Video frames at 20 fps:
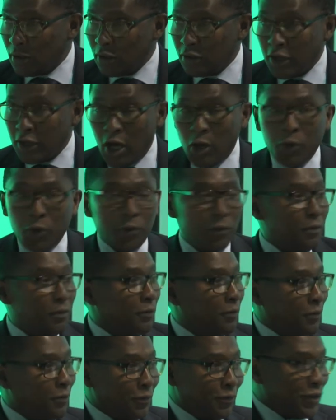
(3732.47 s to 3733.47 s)
Now,
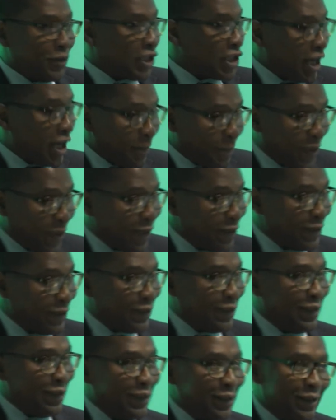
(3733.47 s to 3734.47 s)

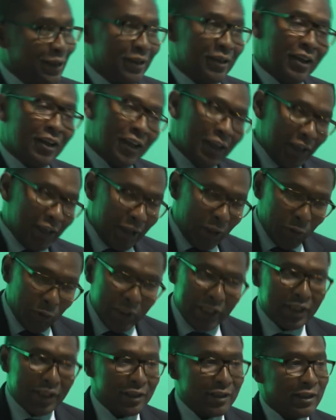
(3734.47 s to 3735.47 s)
Champions, you
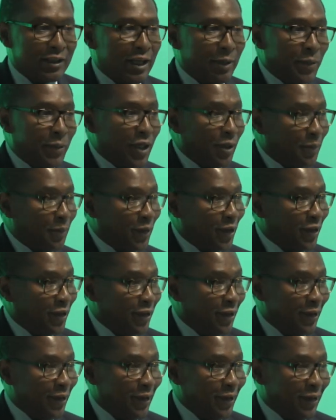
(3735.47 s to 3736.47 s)
need to step up.
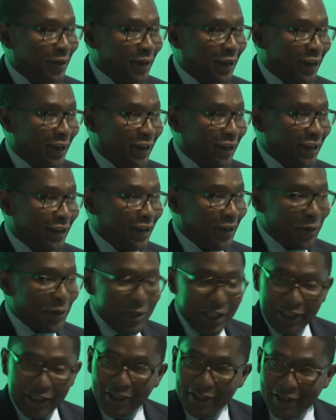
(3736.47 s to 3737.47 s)
You
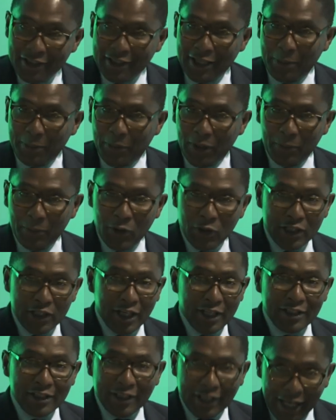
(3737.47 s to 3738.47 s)
need to step up. You
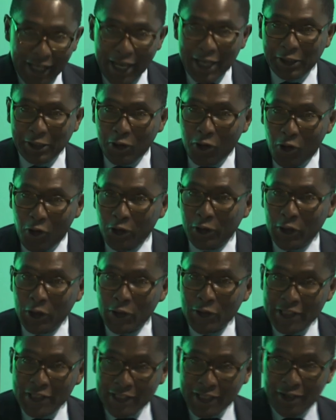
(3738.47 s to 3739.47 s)
just can't call
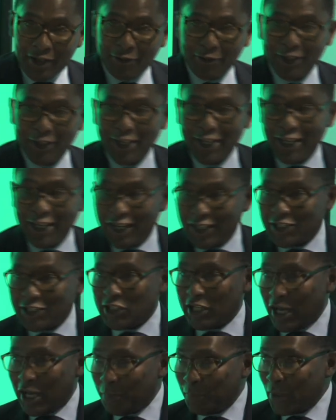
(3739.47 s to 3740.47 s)
yourself a
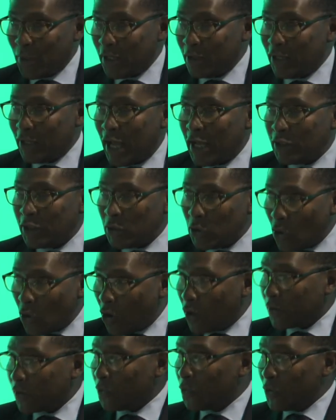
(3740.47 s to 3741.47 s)
champion and
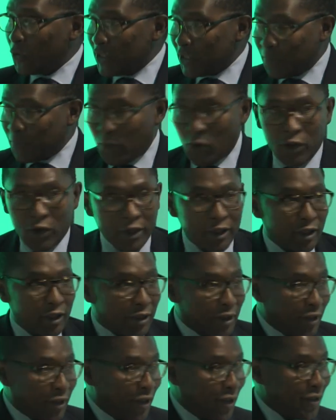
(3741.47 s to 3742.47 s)
not respond
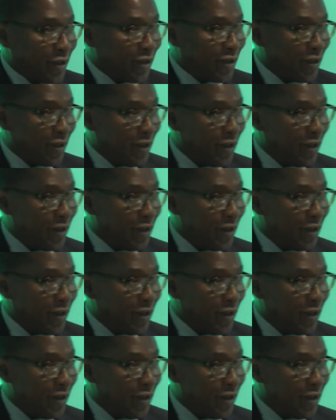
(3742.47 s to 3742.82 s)
to this.